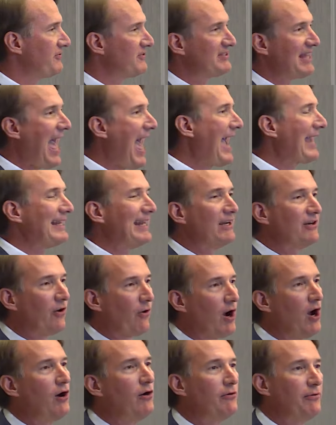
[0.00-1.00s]
stagnant
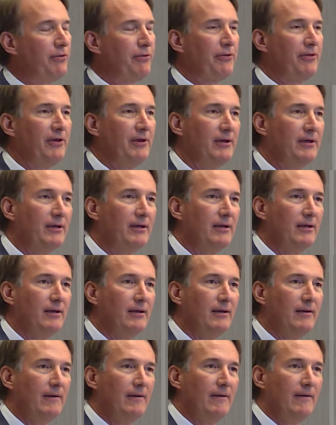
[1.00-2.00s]
growth
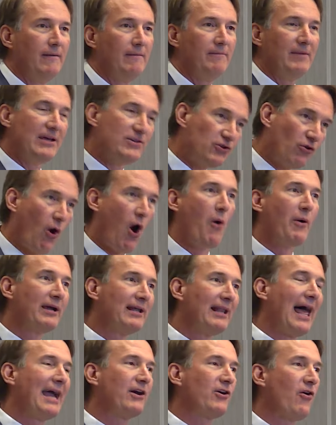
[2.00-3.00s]
is growing
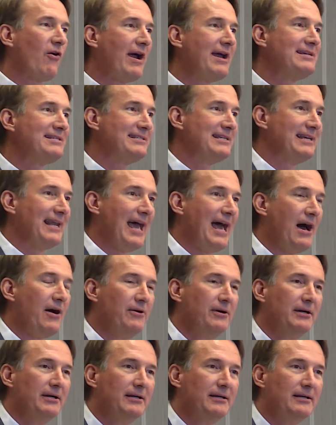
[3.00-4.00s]
like crazy now.
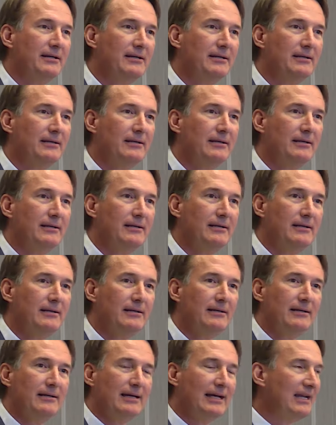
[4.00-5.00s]

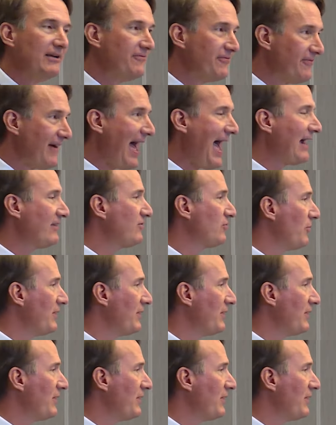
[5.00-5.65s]
And in fact,